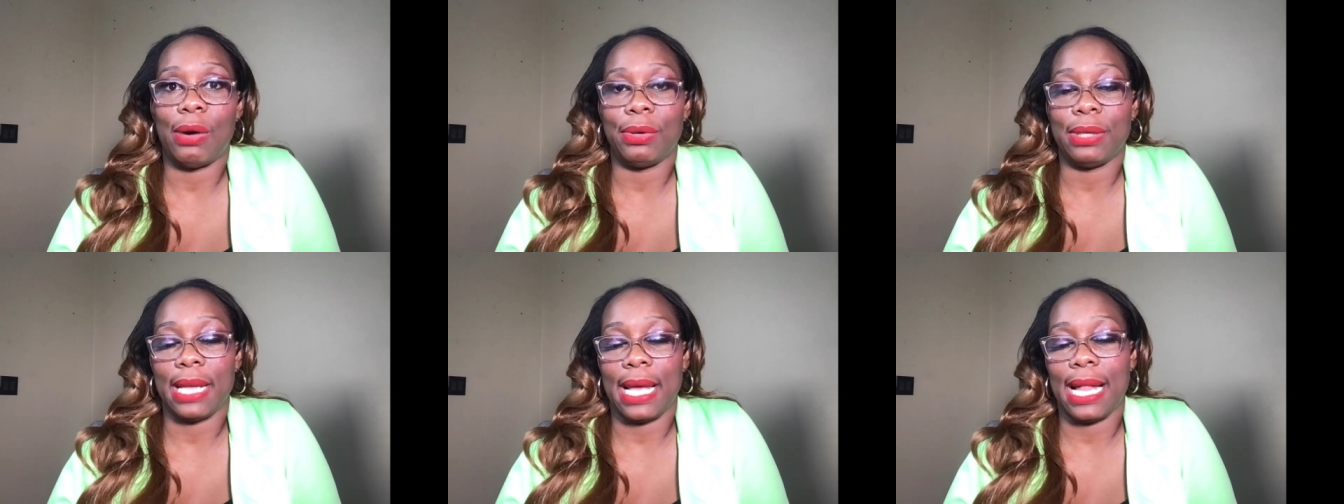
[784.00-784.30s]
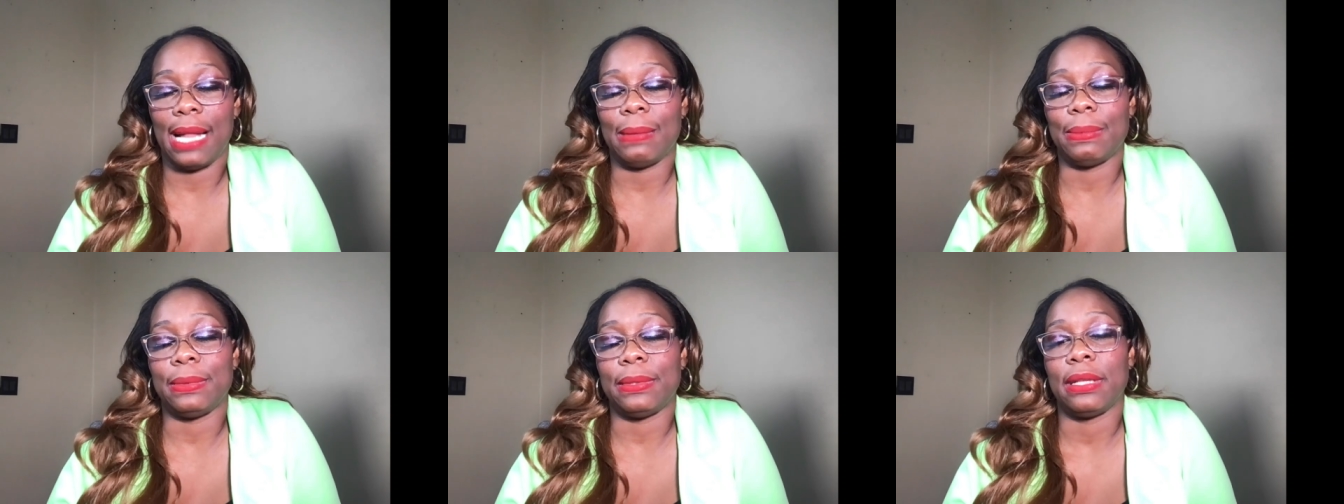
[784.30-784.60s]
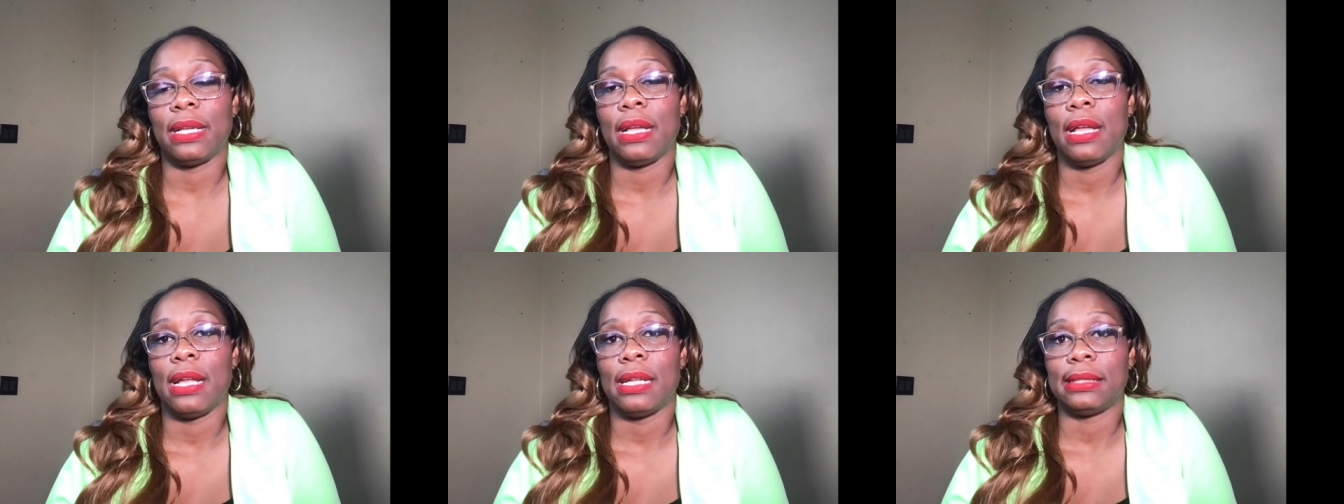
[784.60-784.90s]
would help
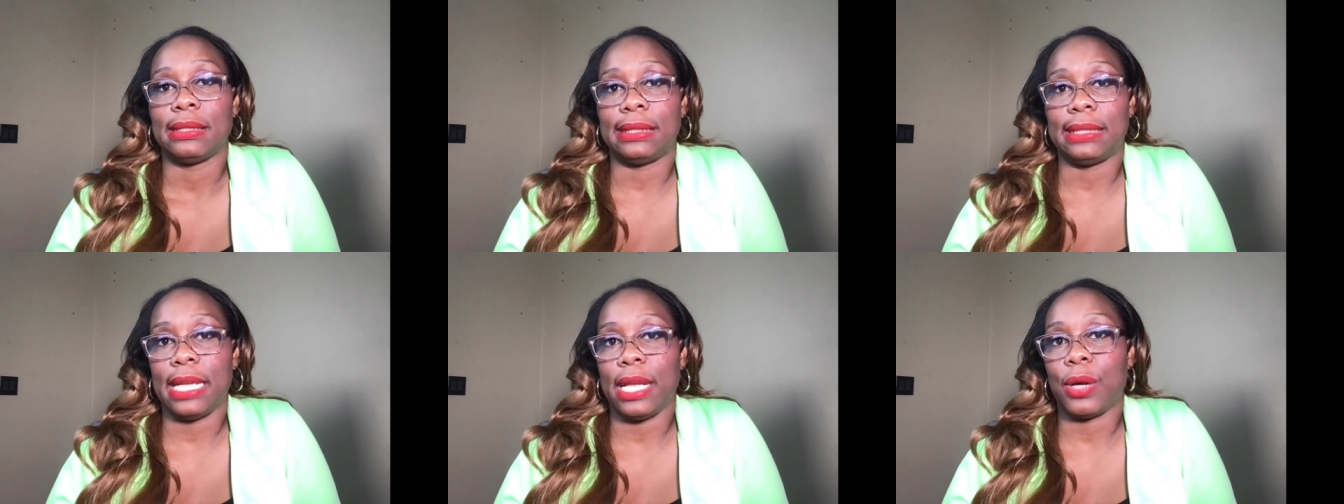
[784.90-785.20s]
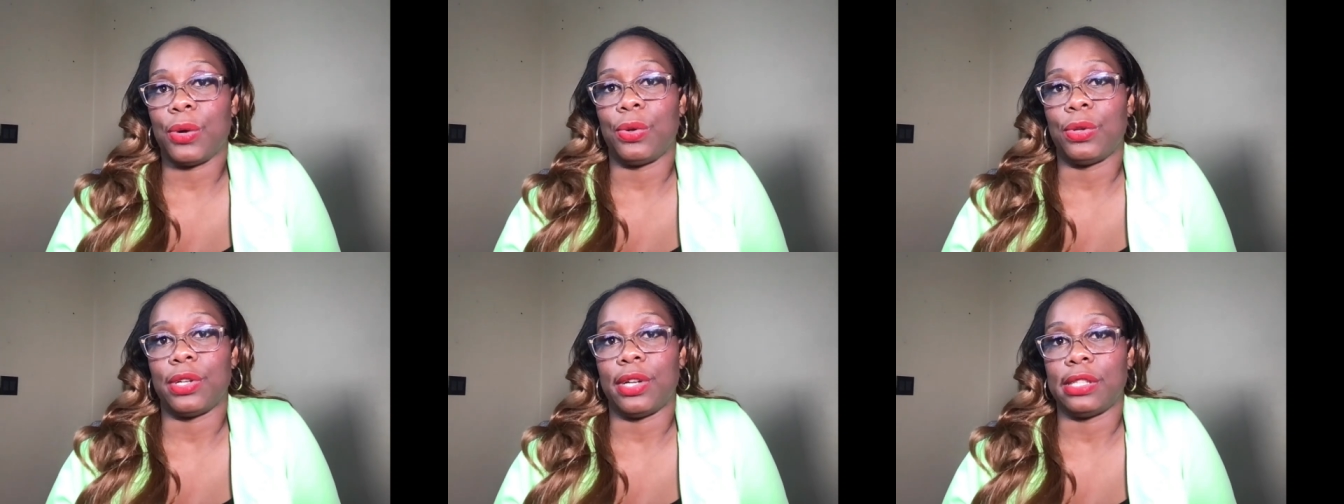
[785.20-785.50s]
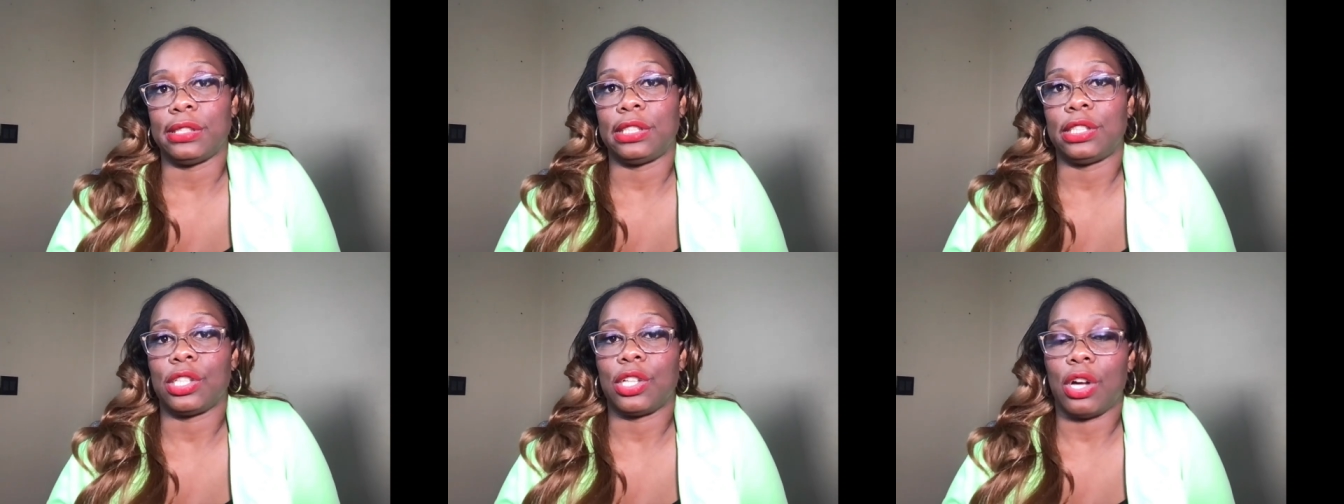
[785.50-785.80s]

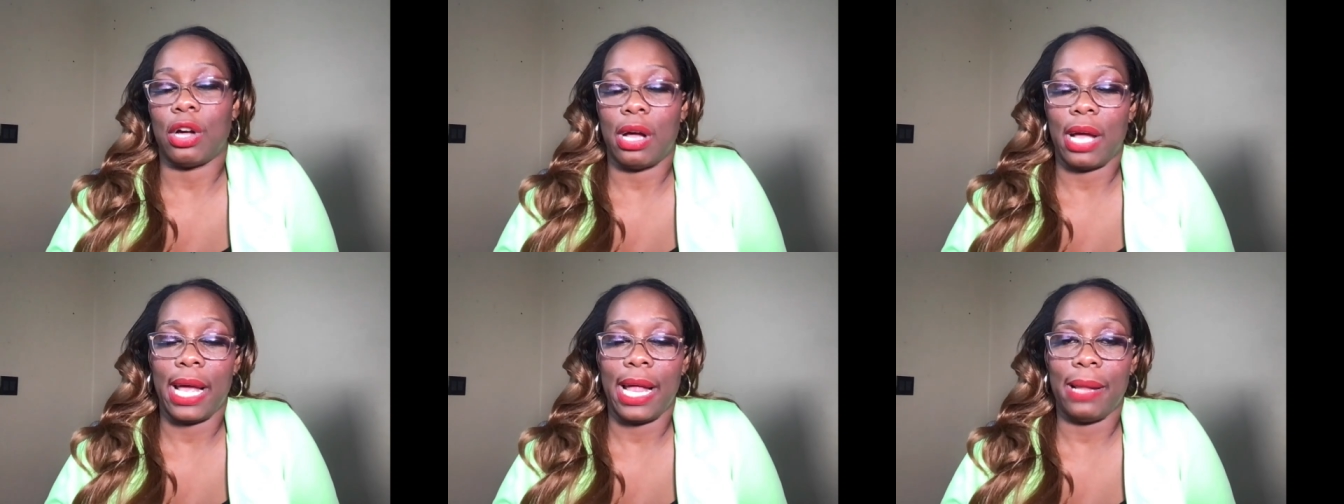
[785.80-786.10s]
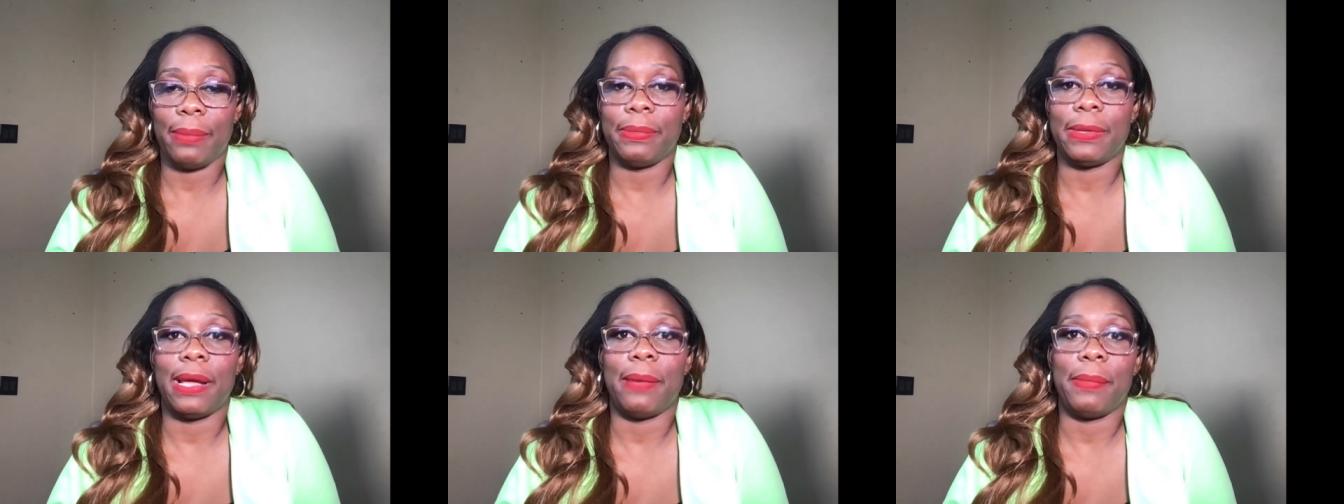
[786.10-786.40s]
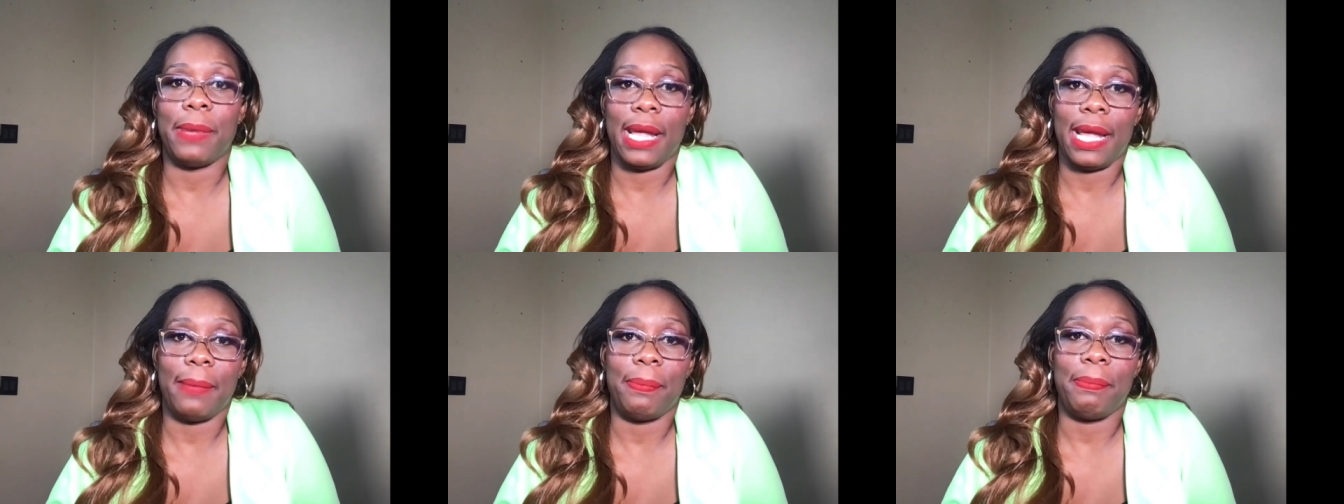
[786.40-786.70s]
stakeholders to help them